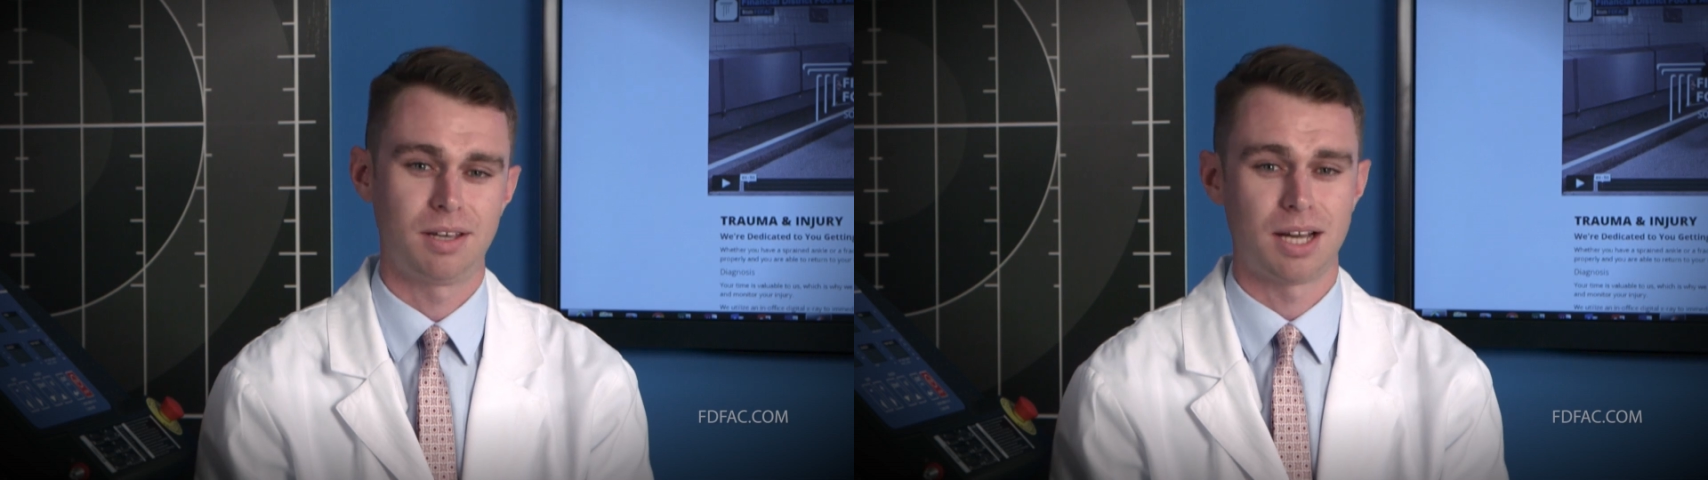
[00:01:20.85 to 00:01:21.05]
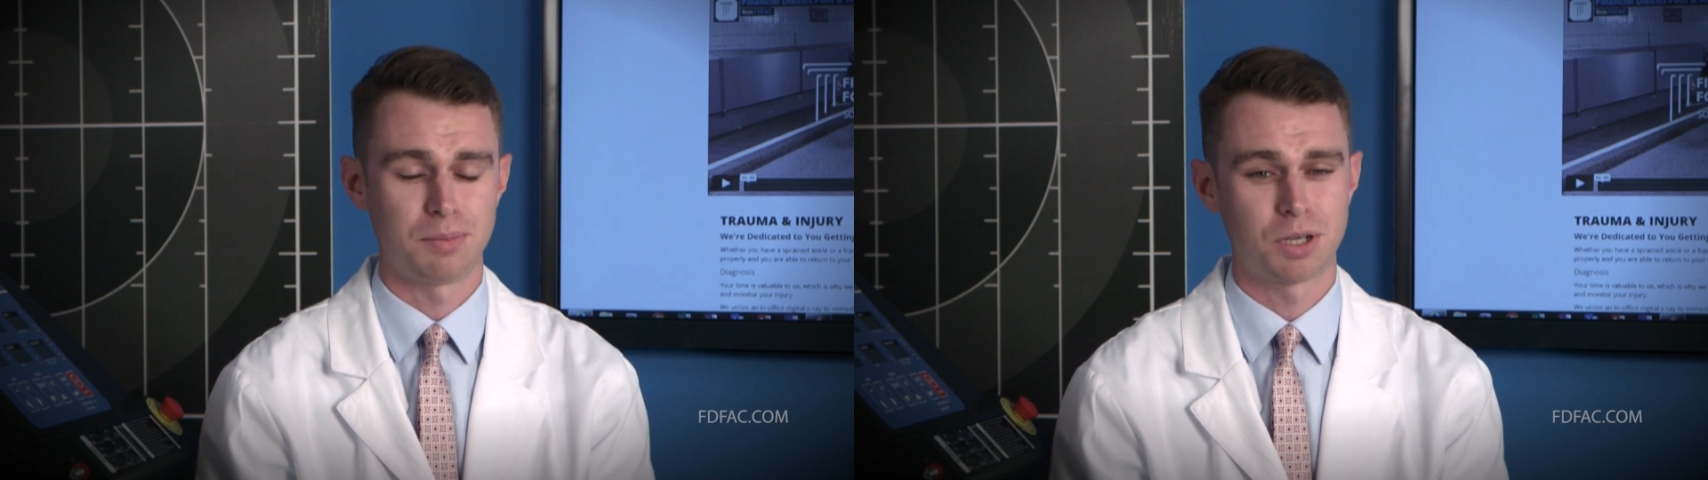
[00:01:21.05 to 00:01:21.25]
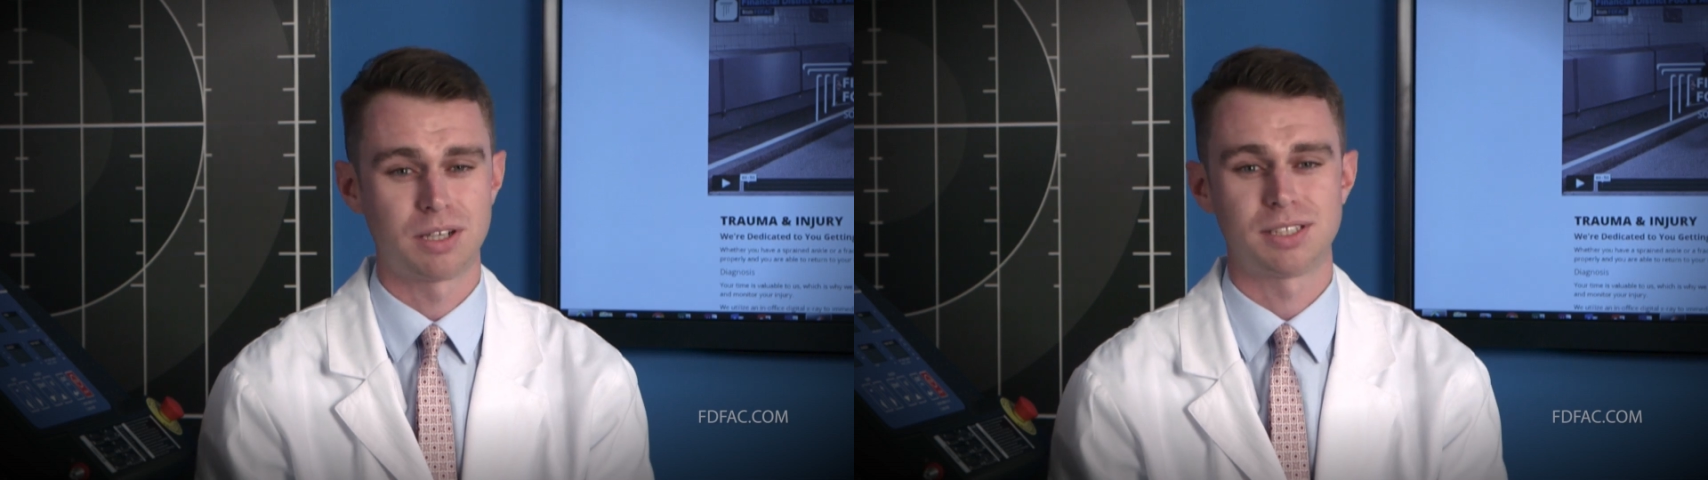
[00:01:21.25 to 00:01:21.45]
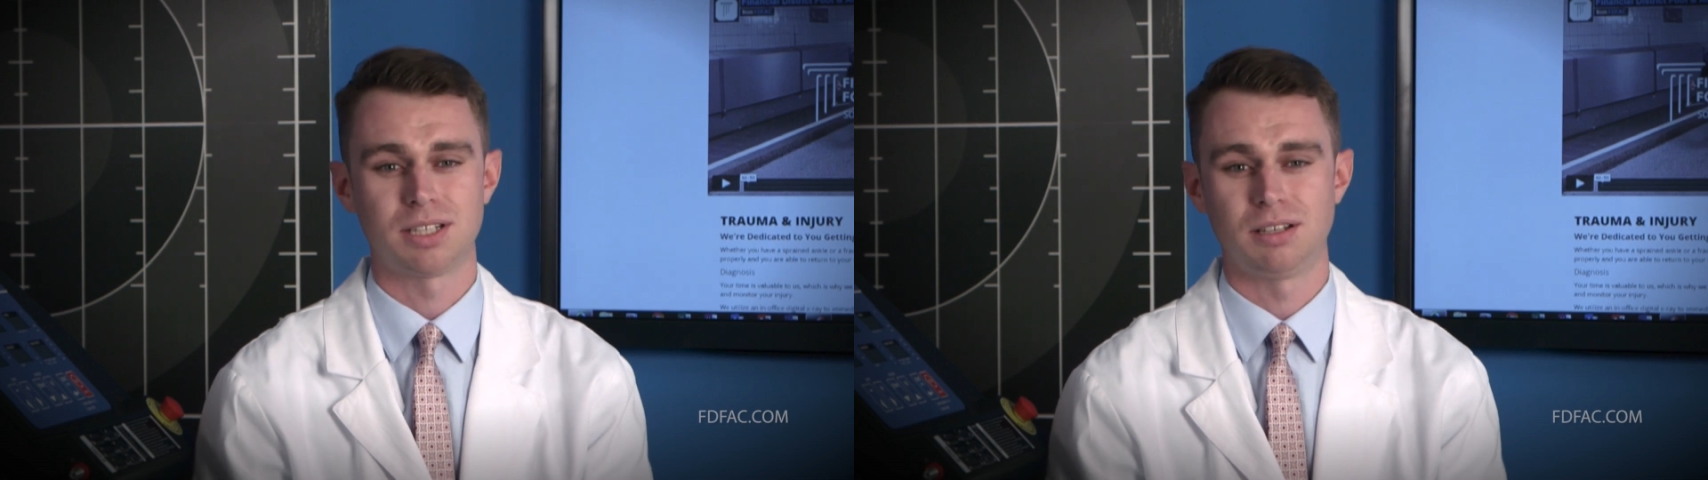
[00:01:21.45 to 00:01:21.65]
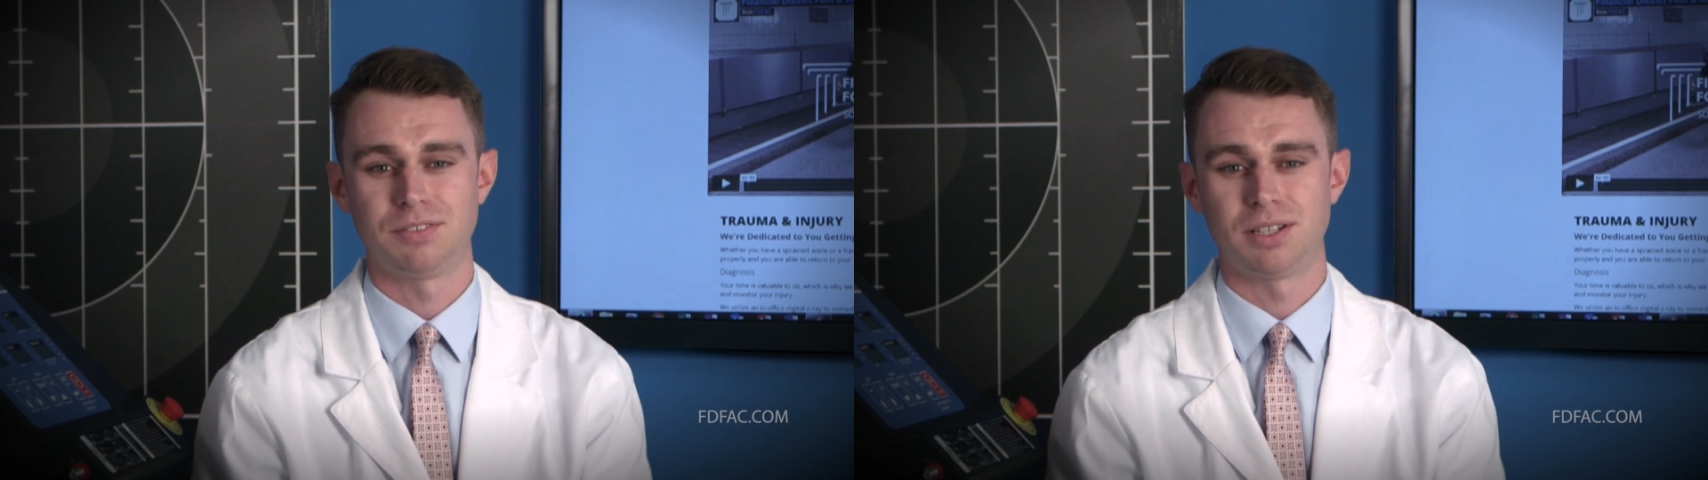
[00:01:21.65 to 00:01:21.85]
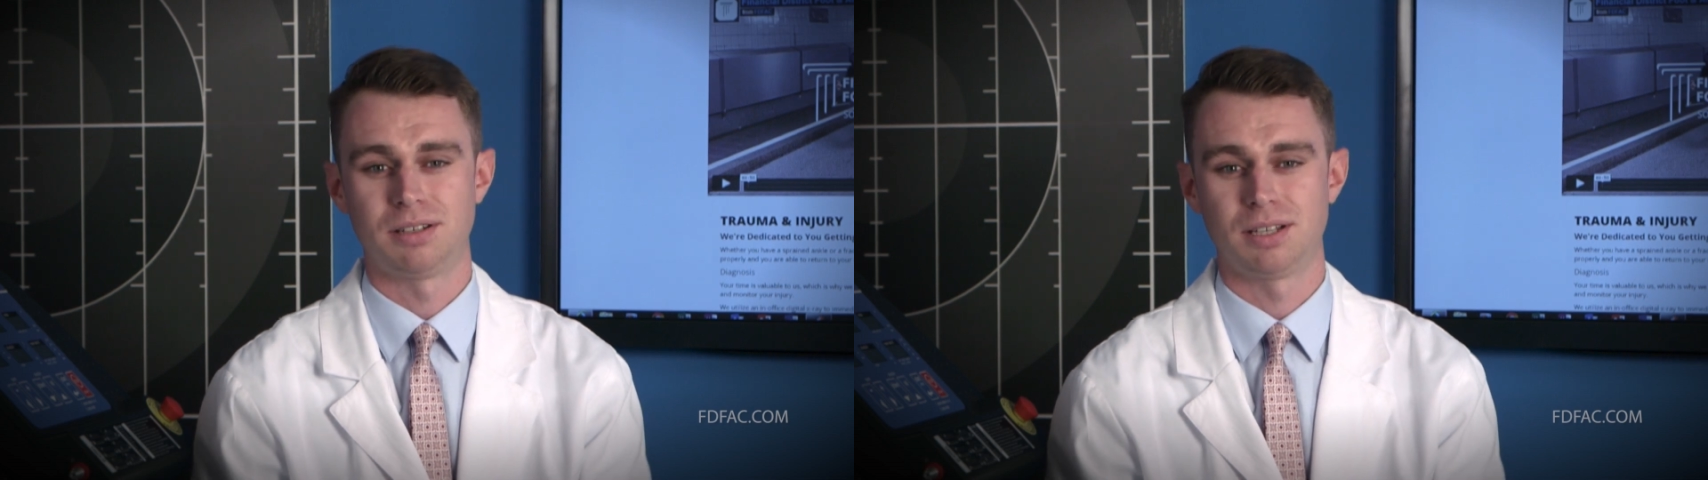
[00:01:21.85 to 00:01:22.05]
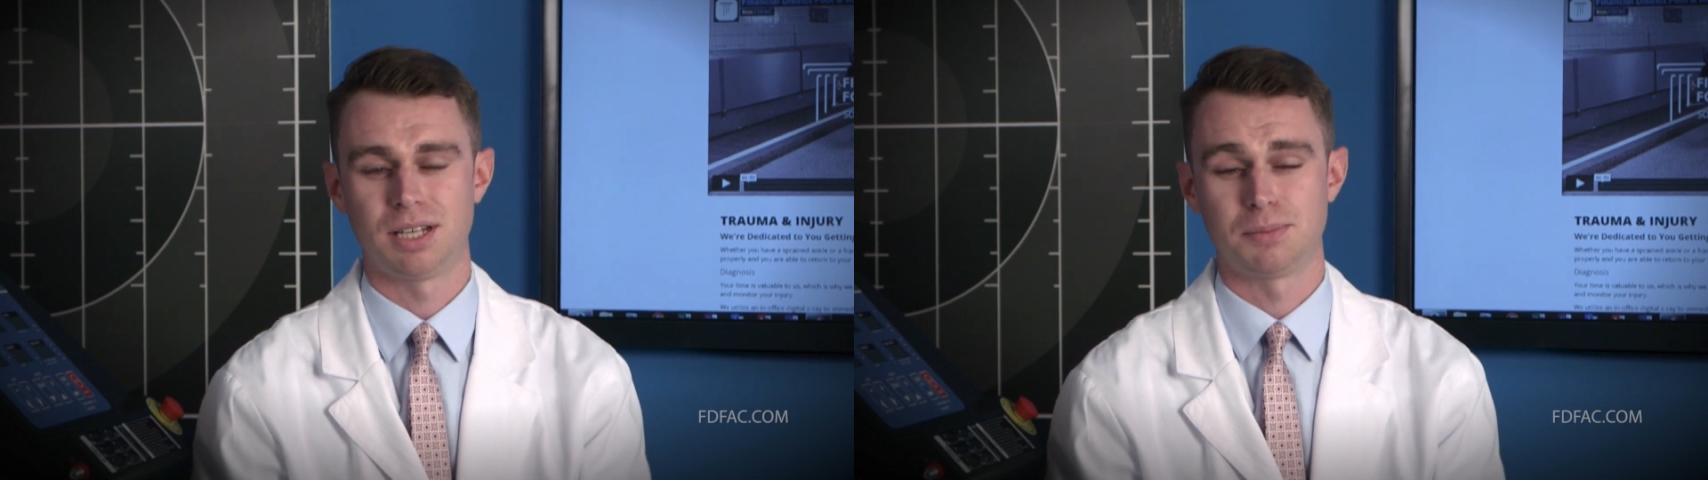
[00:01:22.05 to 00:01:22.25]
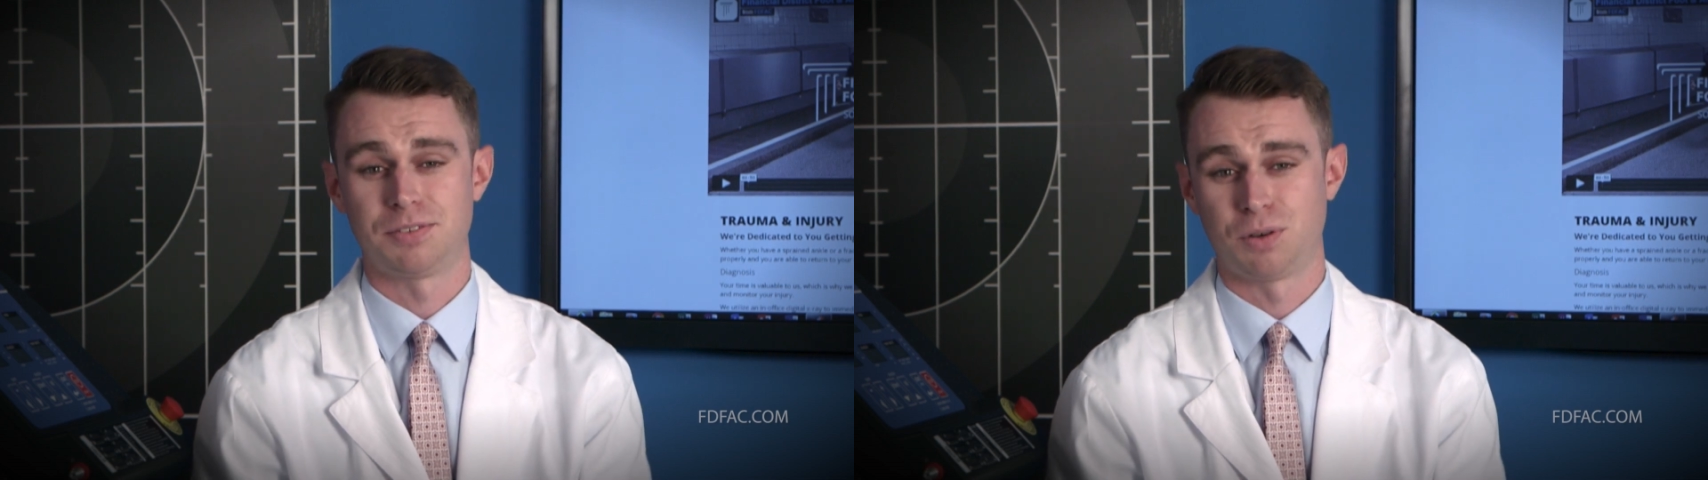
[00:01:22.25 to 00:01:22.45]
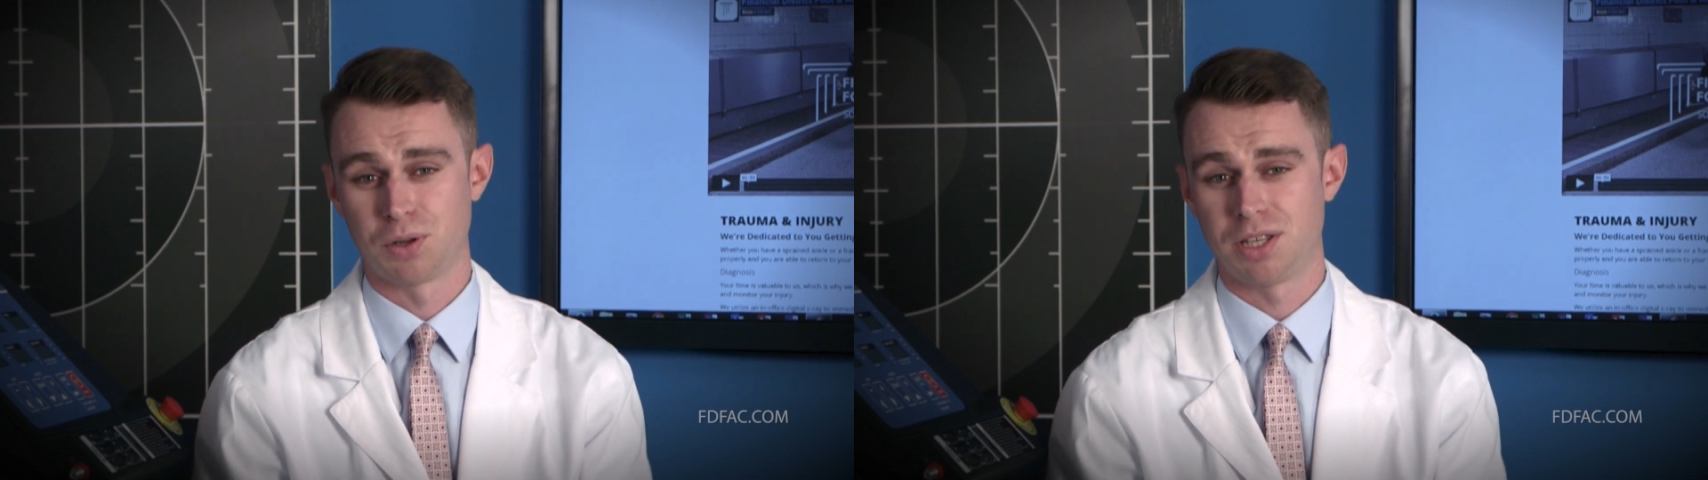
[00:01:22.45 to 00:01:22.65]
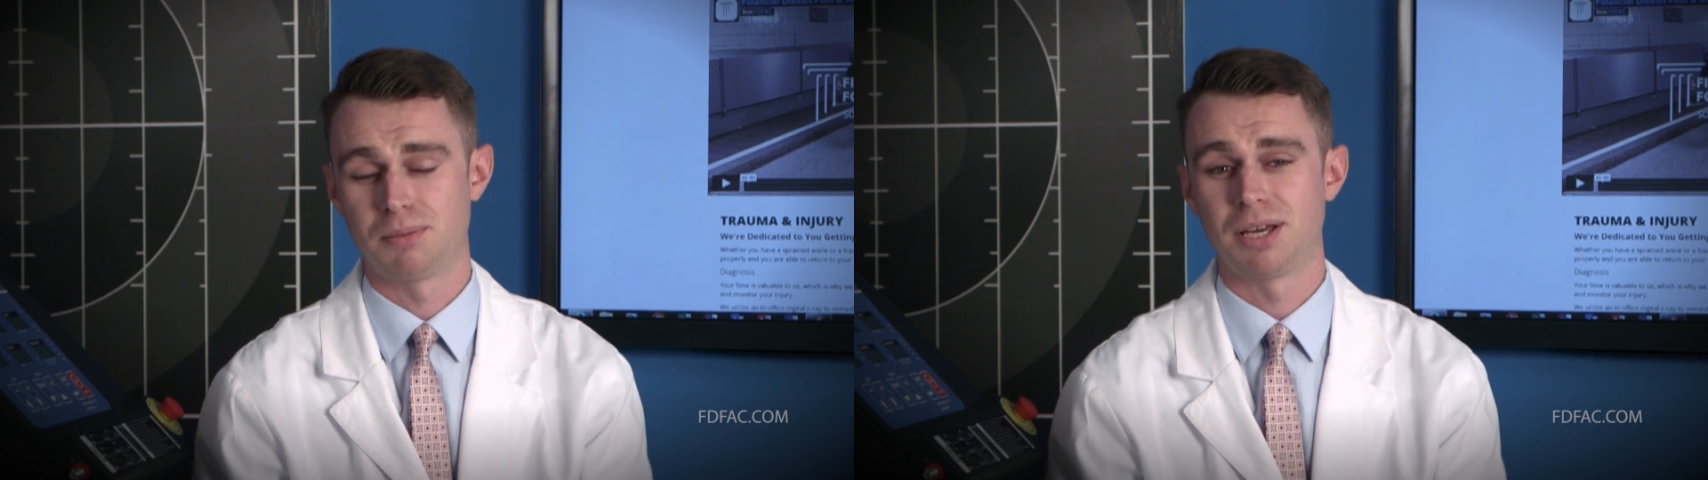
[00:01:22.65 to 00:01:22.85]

I'm Chris Sullivan, and I'm a fourth-year